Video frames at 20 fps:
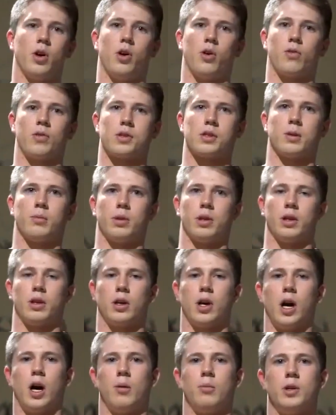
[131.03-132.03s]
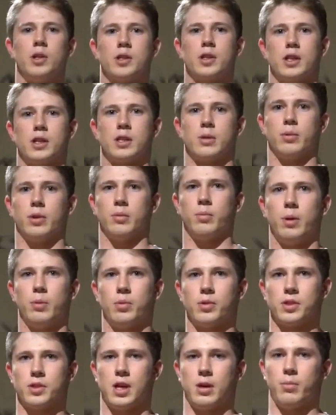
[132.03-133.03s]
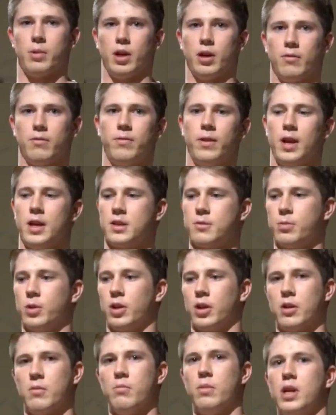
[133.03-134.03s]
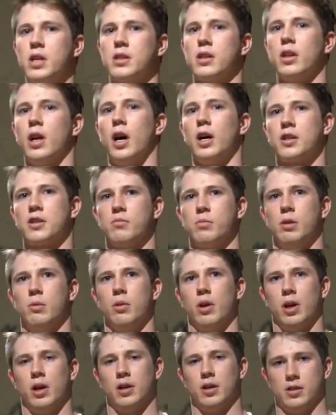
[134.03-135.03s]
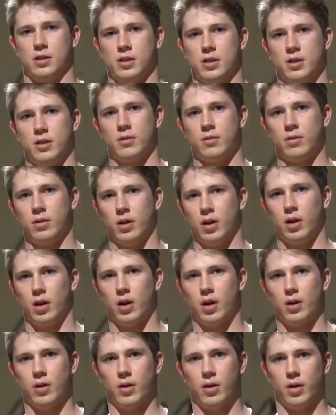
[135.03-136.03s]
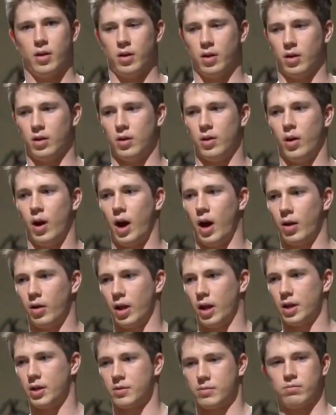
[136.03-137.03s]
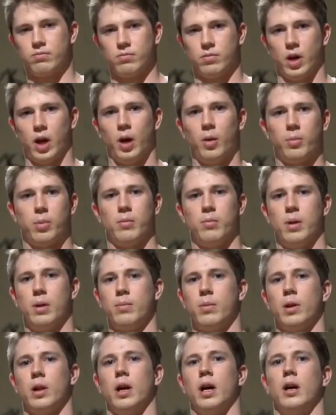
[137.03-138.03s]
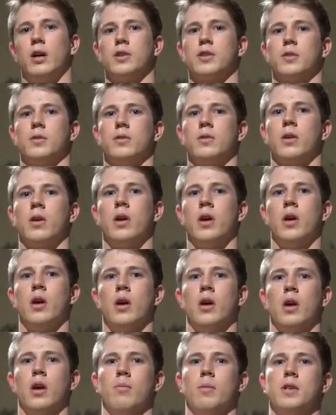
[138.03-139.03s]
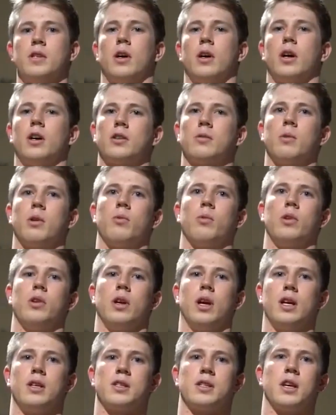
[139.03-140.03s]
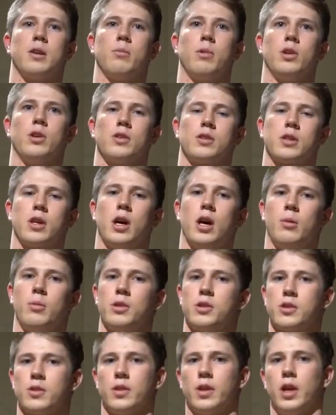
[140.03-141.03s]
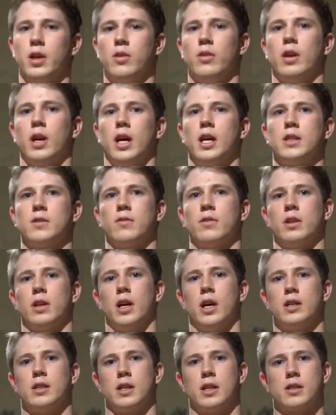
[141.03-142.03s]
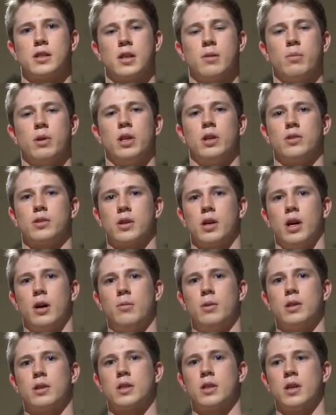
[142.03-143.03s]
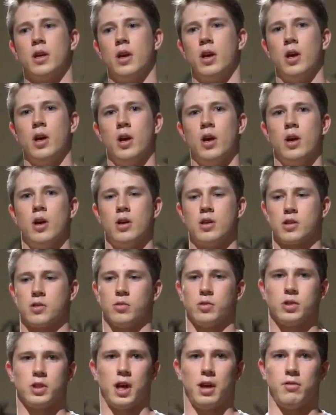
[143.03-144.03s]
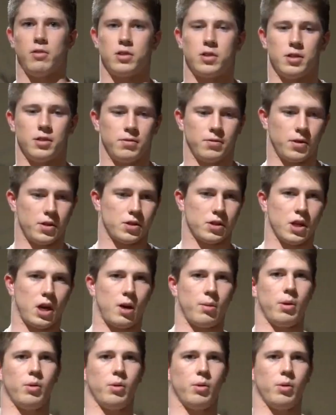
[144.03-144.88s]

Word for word: to go over some of the comments that some of the people sent me on Facebook. It means a lot to me because I like helping people out. So it means a lot to me when you guys send me those comments. Thank you guys for the guys that send me those comments. So we'll dive into the first